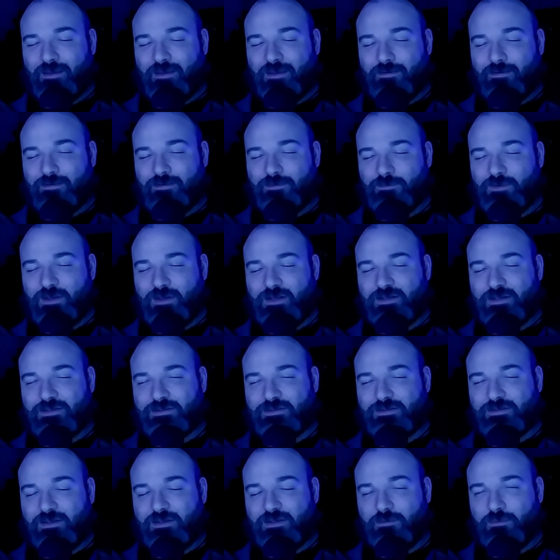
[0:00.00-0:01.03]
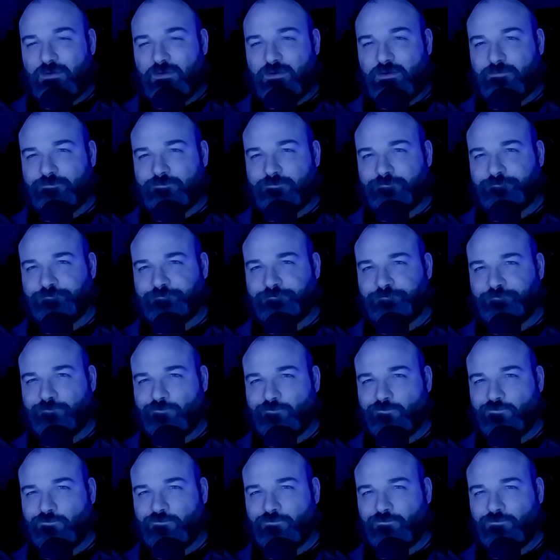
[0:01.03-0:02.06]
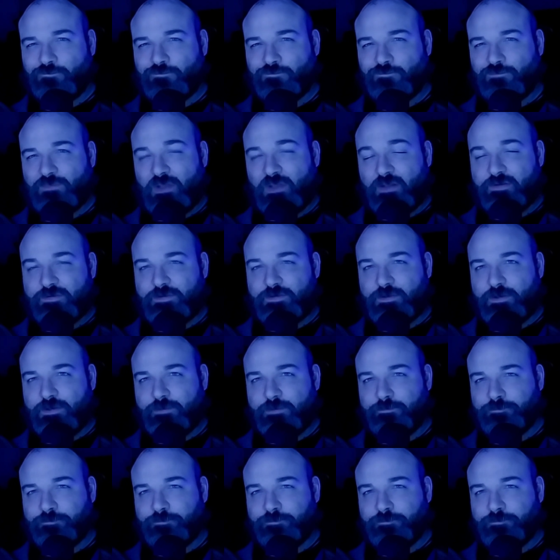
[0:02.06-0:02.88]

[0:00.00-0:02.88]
I'm getting sleepy. That's good.